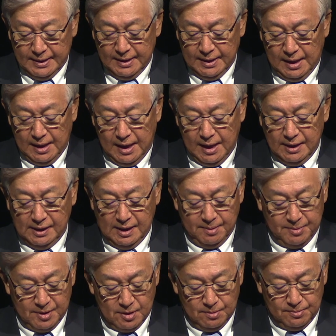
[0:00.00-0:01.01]
high
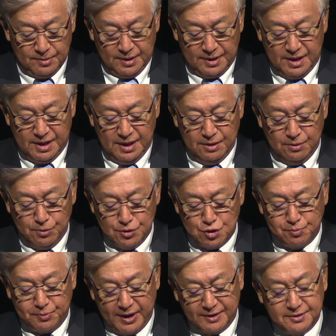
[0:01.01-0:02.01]
level of key risk
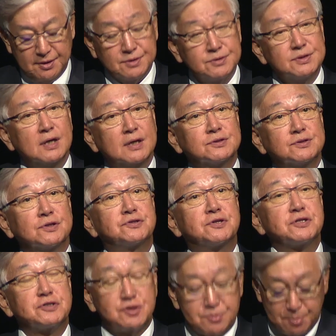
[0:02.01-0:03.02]
factors such
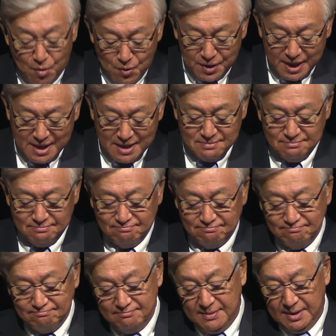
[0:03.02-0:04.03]
as smoking.
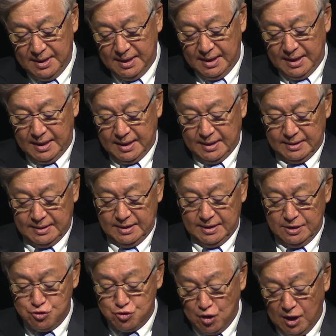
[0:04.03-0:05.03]
And
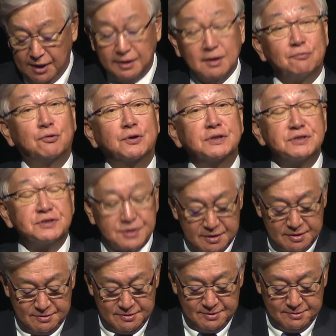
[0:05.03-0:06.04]
in China, for
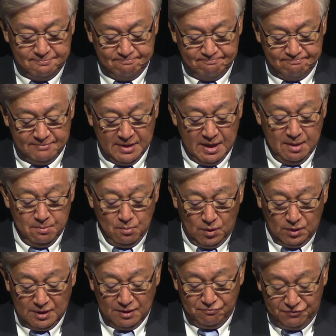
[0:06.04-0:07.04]
instance,
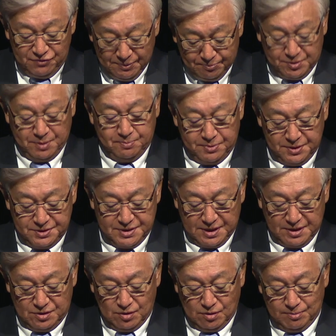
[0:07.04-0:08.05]
more than
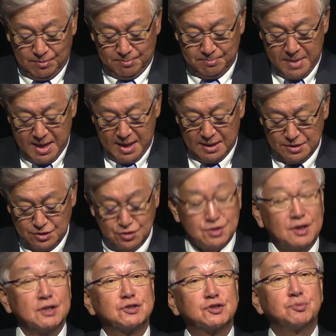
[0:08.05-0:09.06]
50% of men
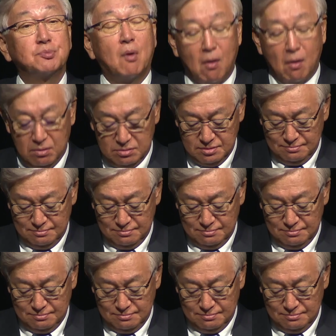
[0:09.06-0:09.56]
still smoke.